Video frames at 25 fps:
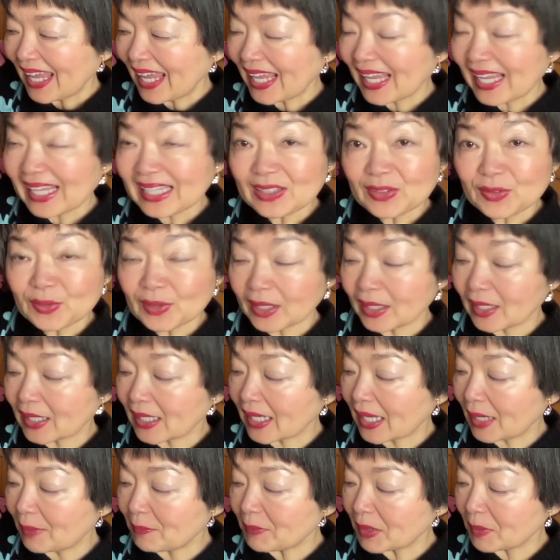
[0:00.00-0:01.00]
and you're
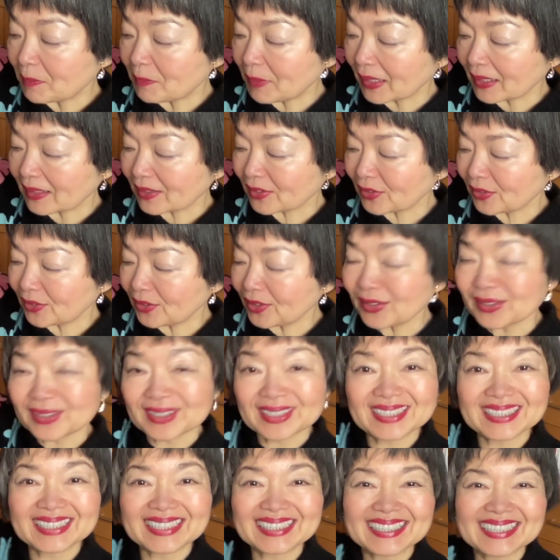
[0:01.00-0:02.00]
coming back here,
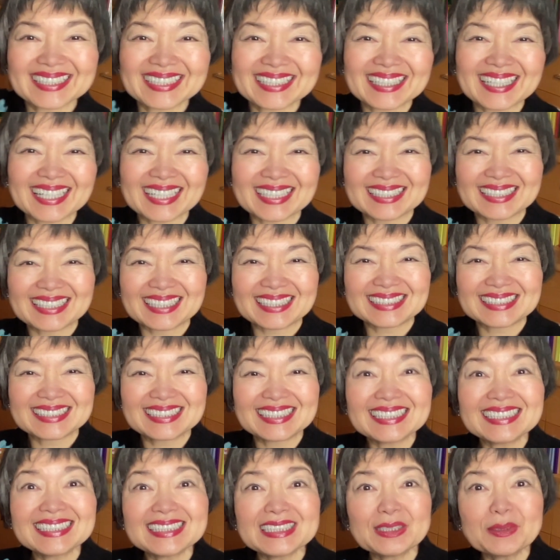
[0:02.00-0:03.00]
like this.
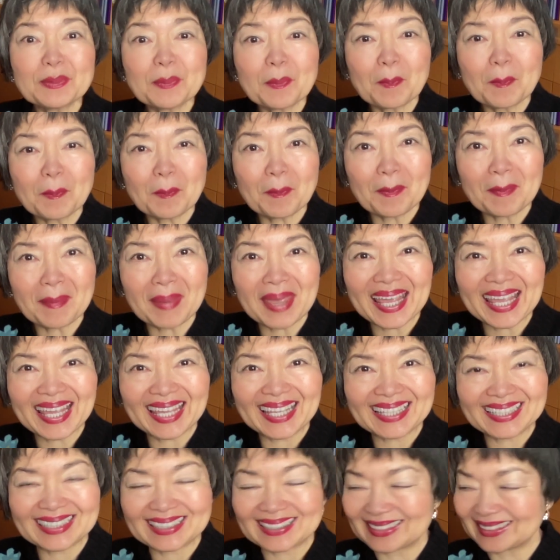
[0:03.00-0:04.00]
This is me.
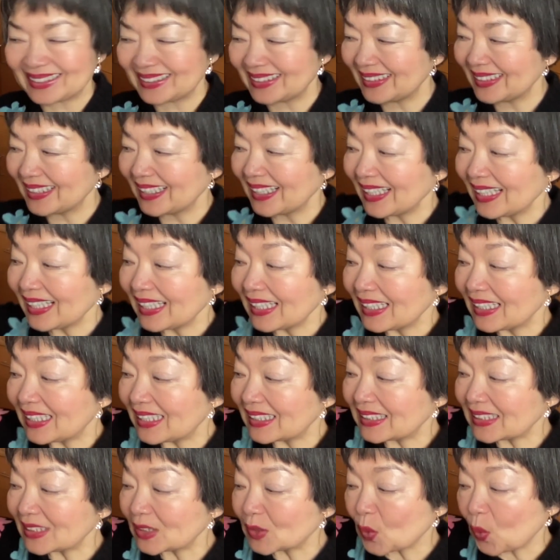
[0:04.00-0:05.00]

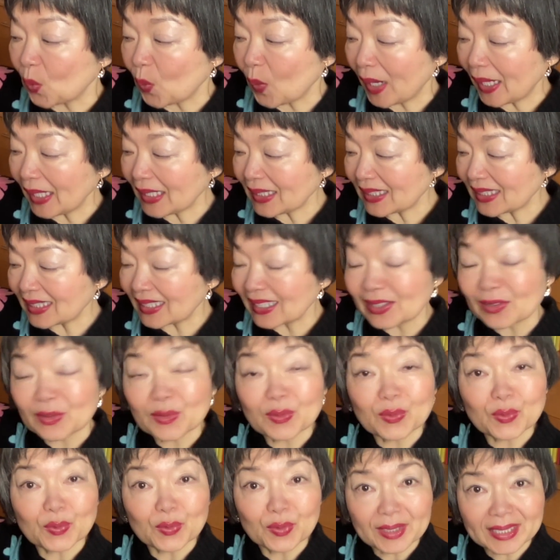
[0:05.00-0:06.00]
This is quite
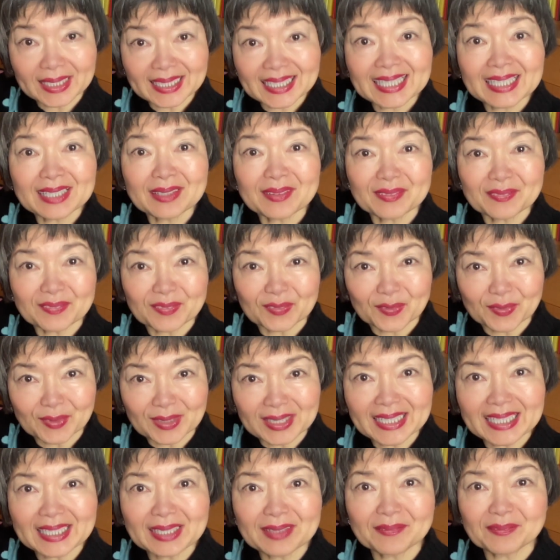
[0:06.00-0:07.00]
really
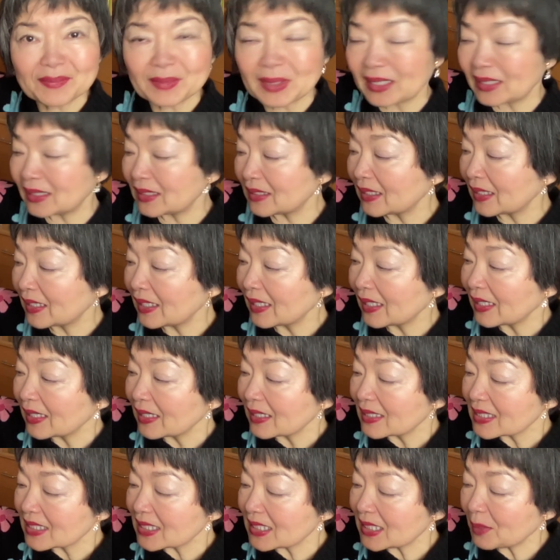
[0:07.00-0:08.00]

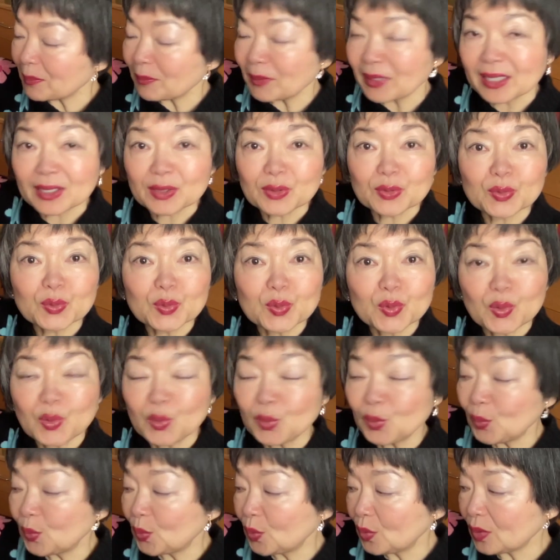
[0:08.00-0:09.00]
similar to
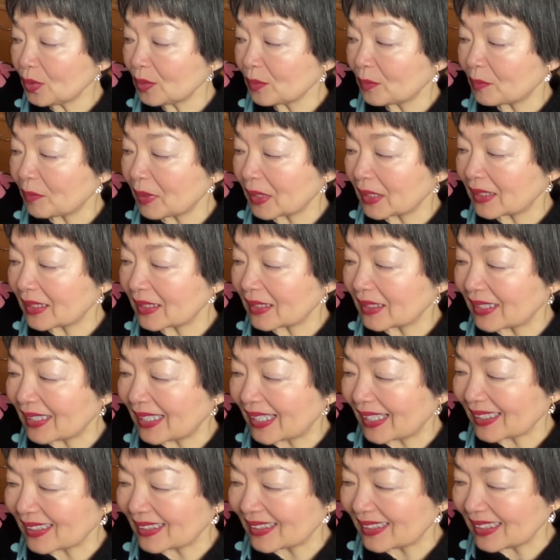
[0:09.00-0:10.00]
nu, but
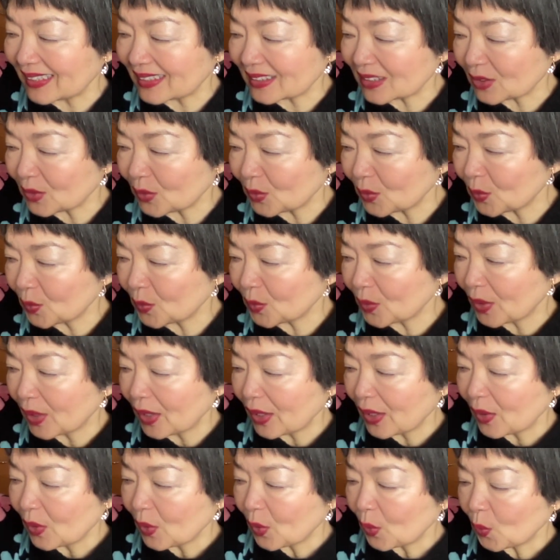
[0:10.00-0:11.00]
like this nu.
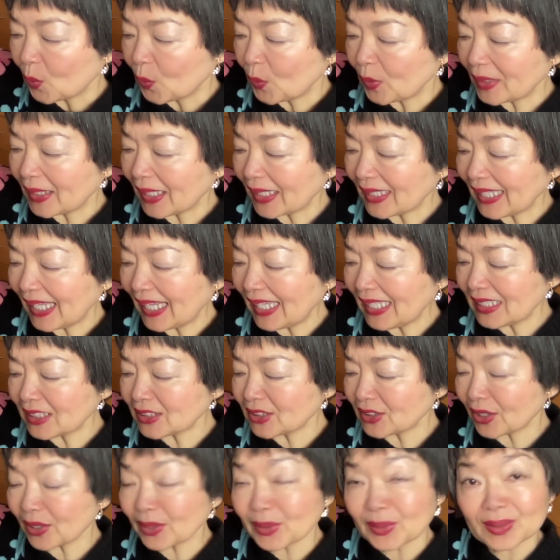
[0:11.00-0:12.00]
Without any
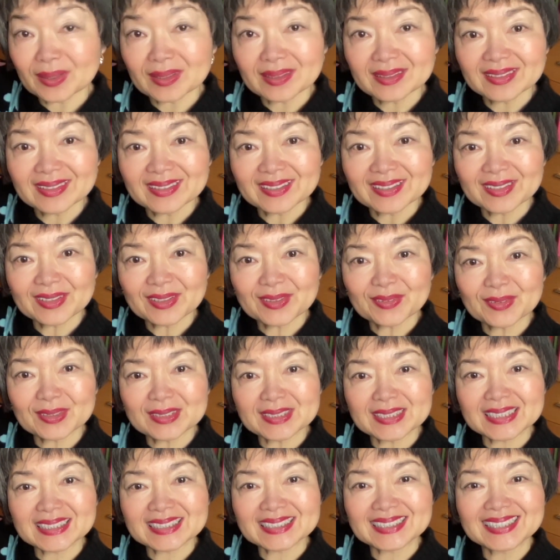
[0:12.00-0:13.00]
circle, you
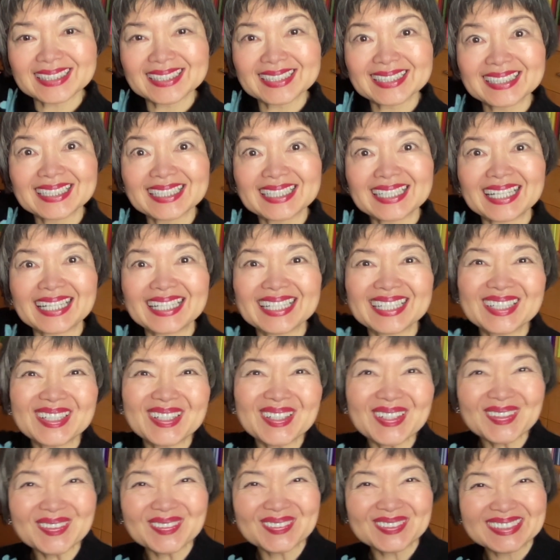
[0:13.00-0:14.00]
just let it
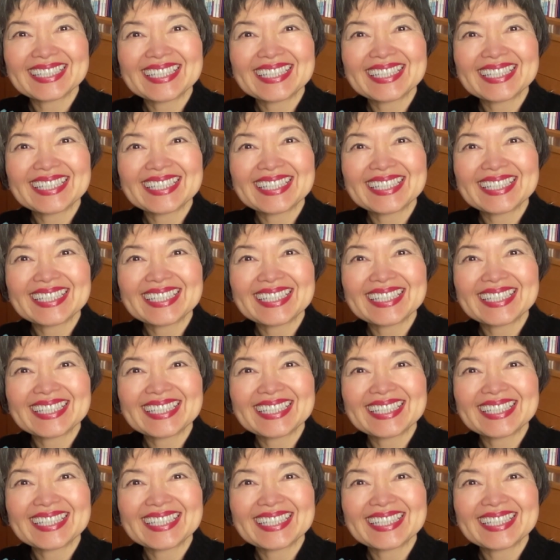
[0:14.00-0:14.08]
go.